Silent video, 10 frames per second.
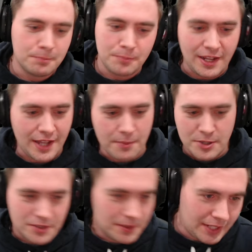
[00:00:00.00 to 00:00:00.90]

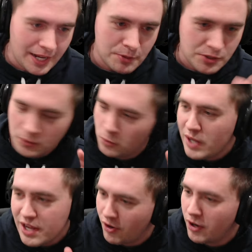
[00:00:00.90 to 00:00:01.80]
gamers, gamers, we
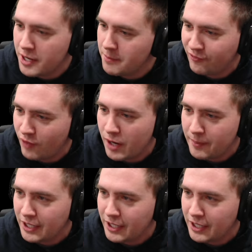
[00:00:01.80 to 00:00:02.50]
have already been farming.